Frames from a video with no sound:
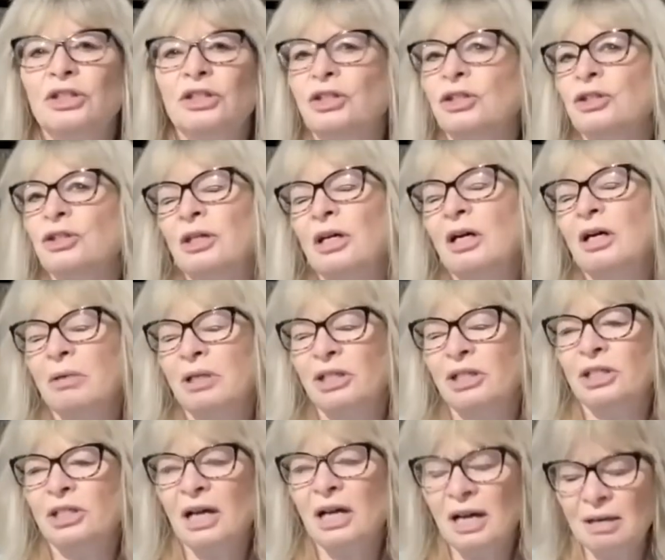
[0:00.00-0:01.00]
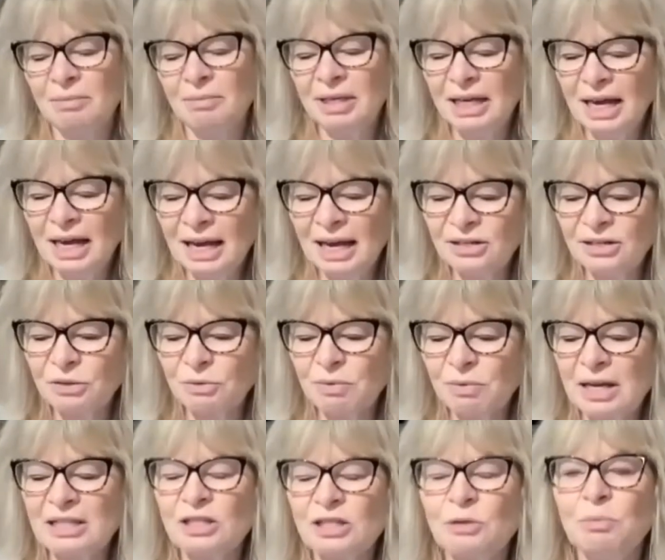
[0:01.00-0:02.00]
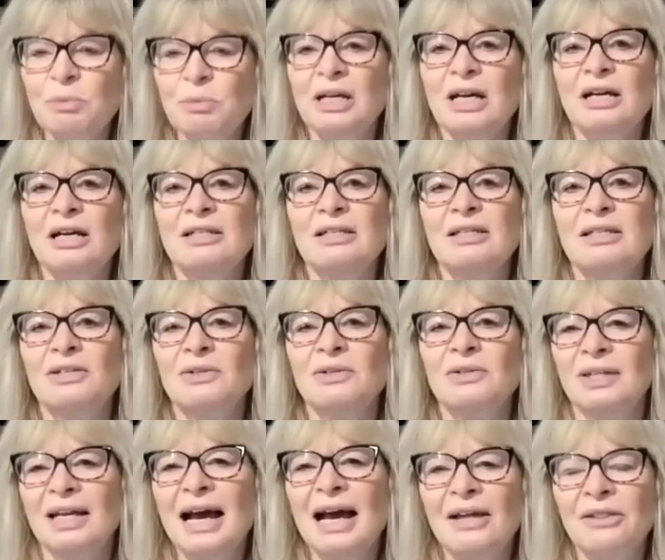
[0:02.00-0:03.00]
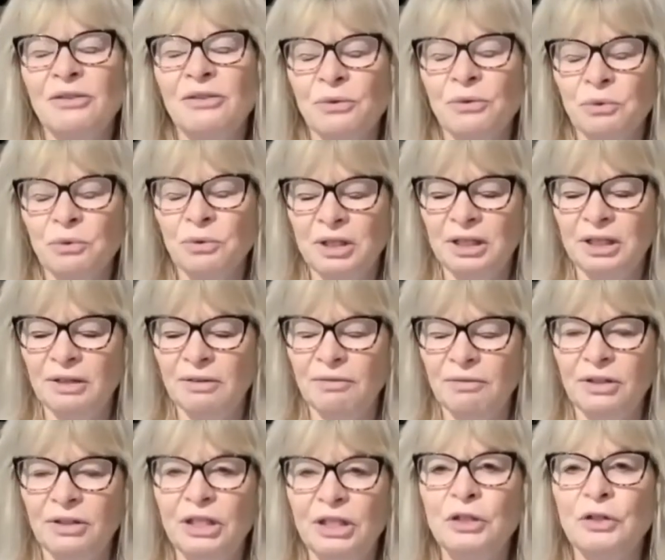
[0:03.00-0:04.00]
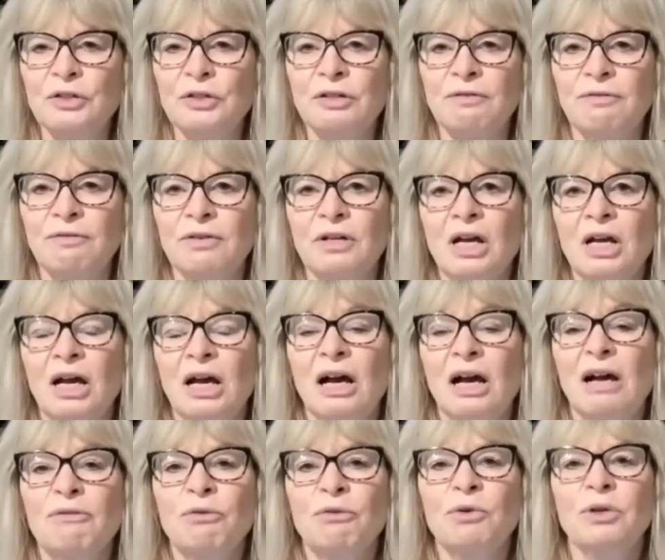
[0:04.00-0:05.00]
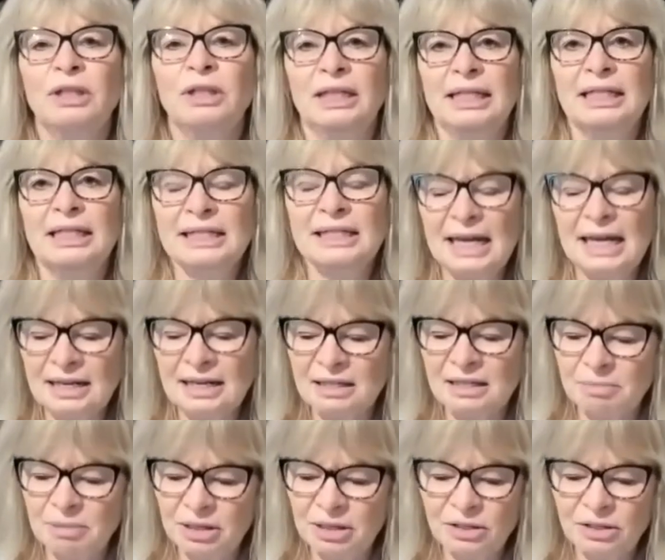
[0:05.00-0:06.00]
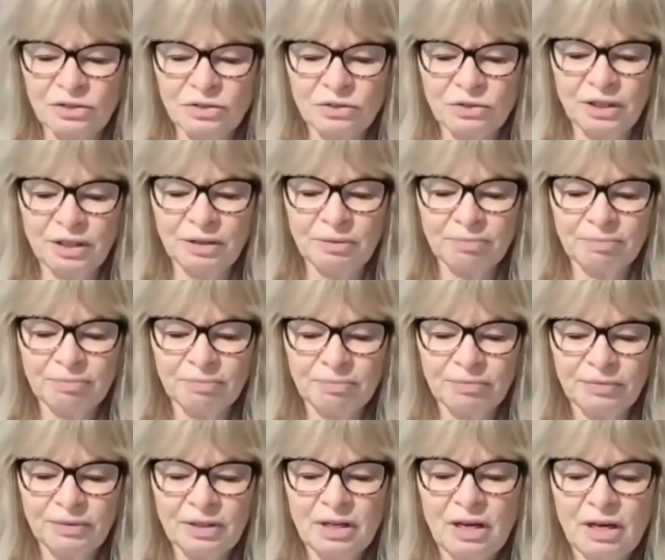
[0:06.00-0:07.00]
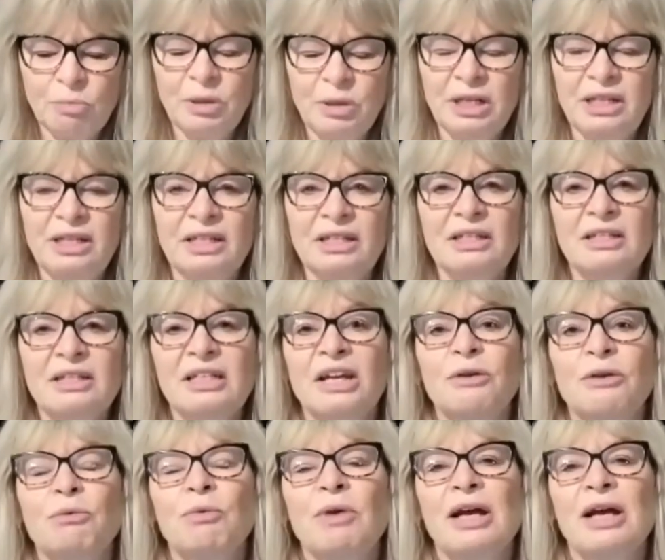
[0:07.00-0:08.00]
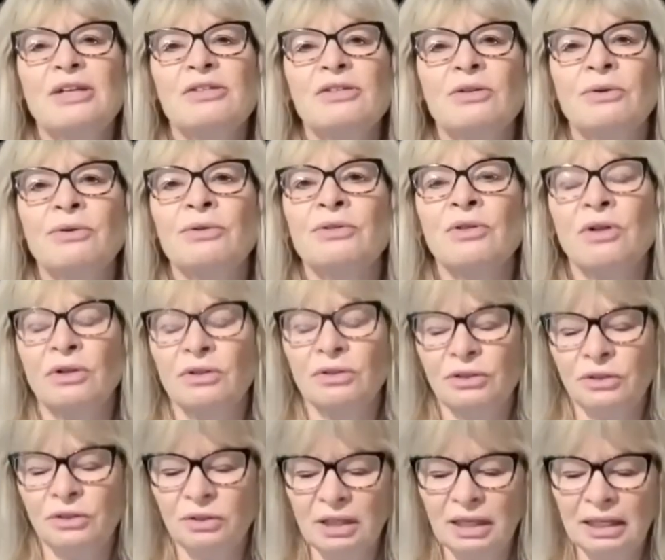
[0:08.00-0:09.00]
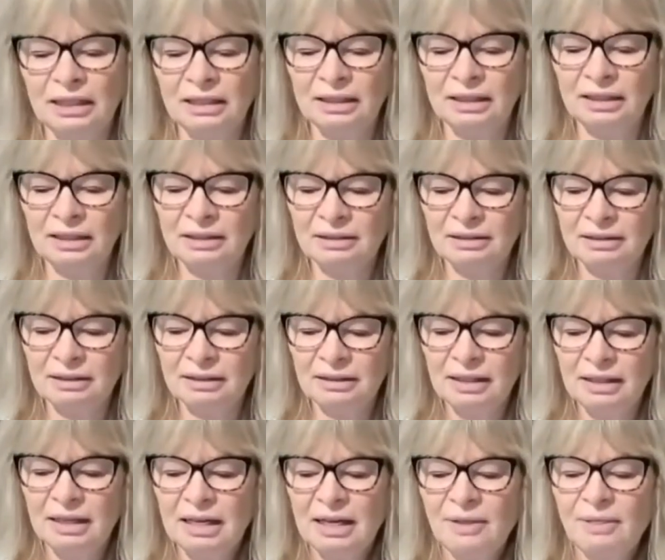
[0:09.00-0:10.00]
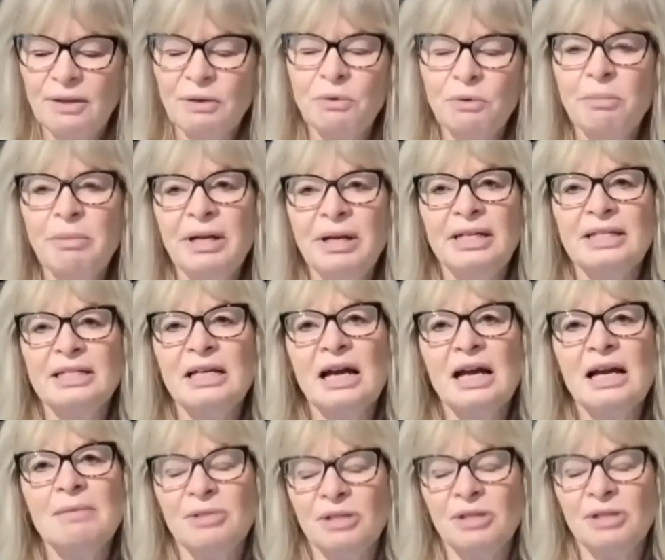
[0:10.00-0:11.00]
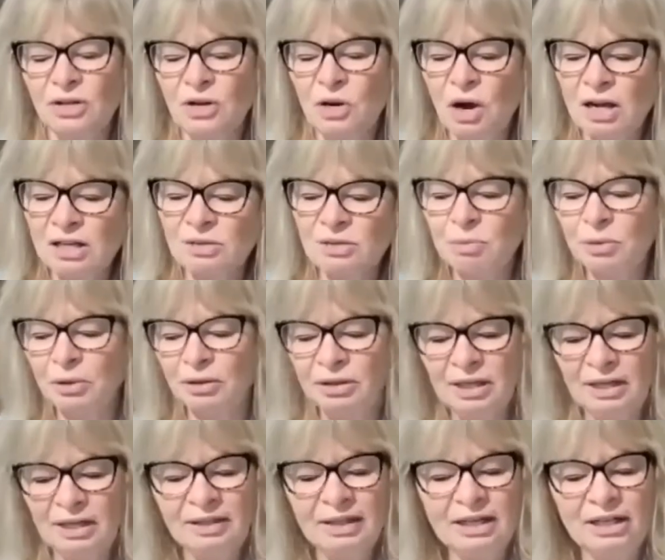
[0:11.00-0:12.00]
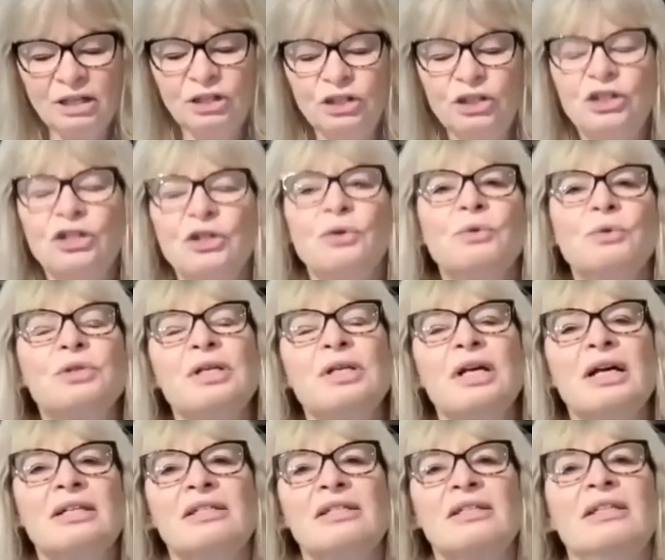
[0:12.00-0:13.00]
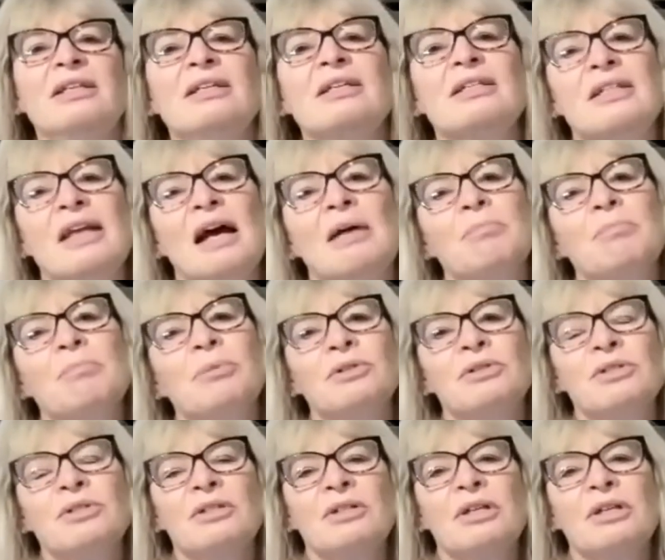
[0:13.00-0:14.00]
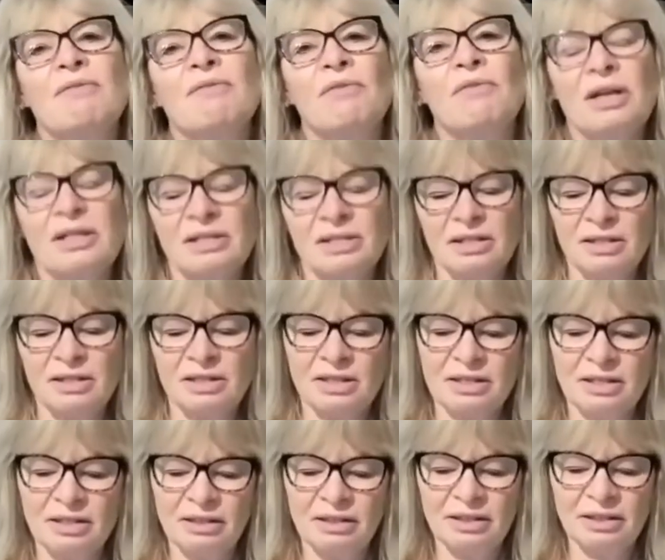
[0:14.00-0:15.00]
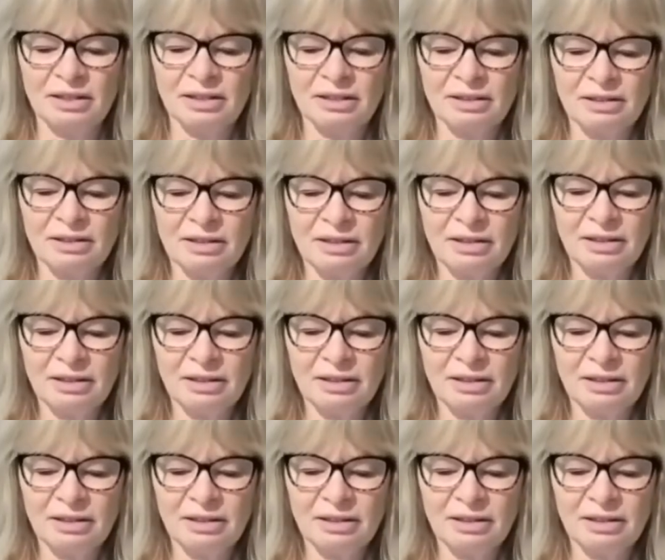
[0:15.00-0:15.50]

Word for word: sure how much time he had to rest because he only had the three years of, of really intense ministry. But he didn't take rest or solitude lightly. There are many times in the gospel that he shows us the examples of rest and stillness.